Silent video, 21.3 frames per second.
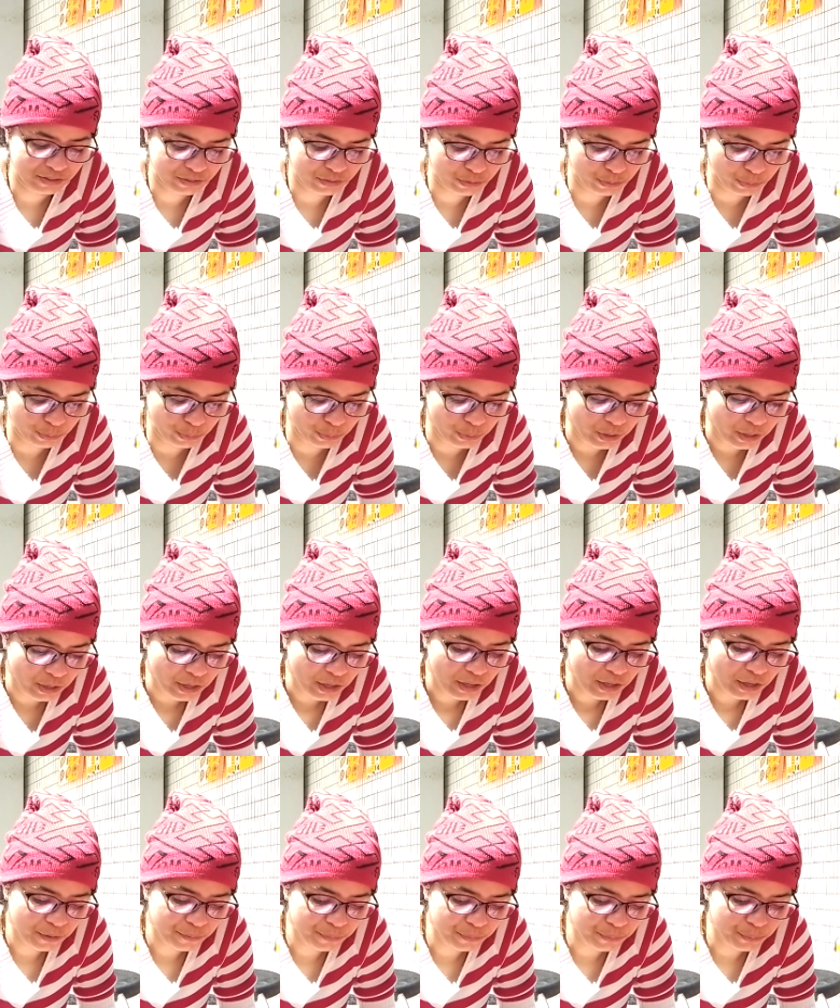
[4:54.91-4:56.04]
So
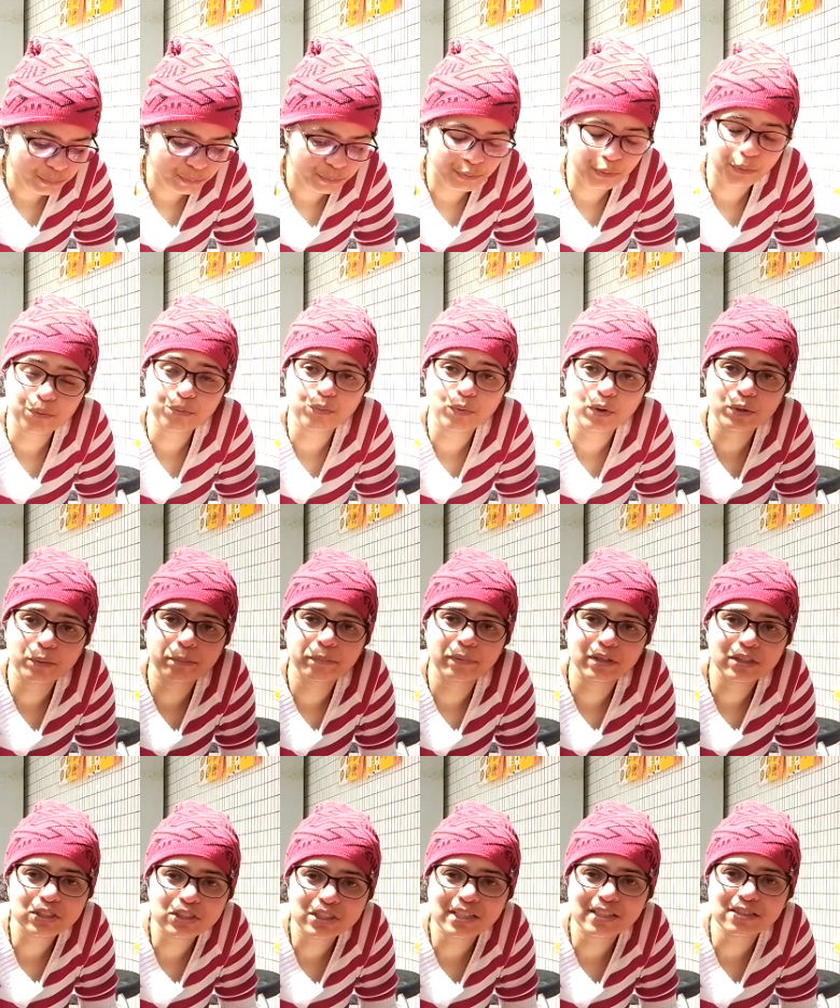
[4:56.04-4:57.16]
if you don't want to
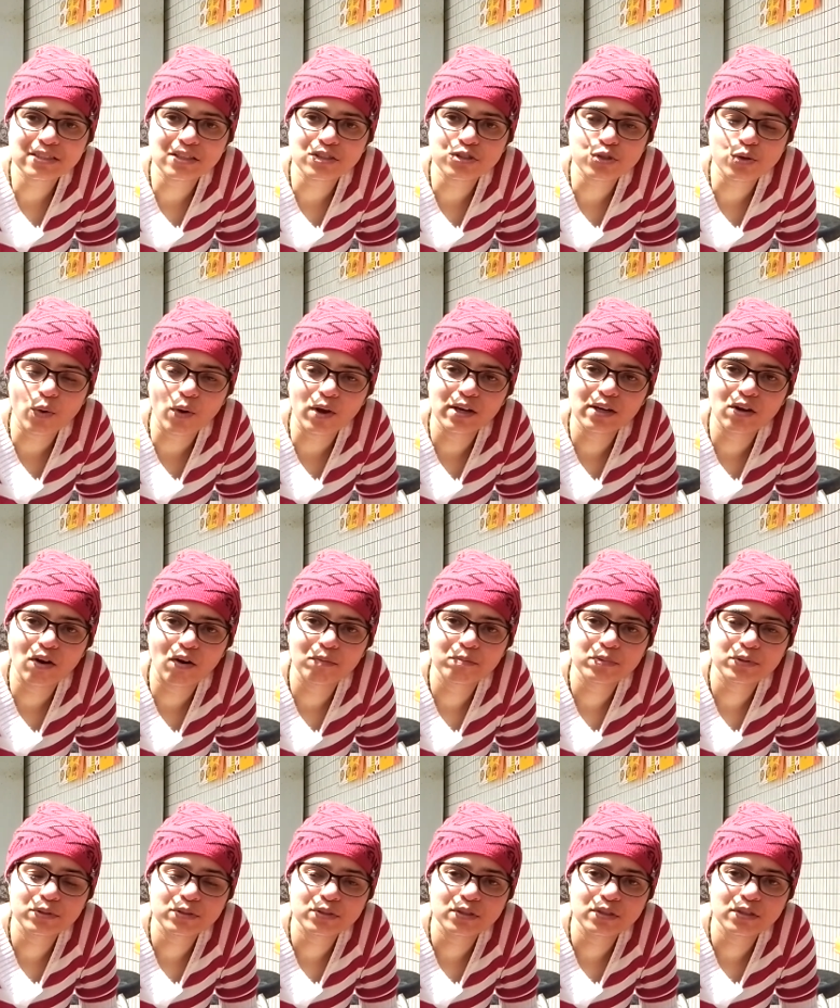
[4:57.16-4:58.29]
purchase the soil,
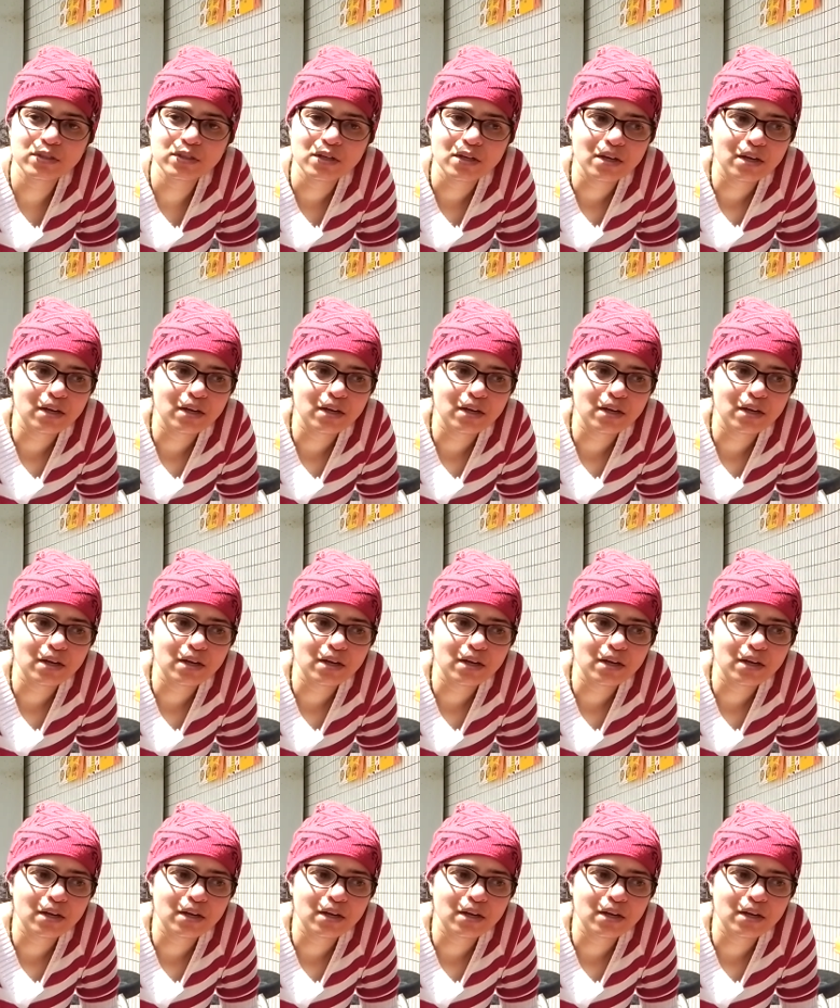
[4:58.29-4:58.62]
obviously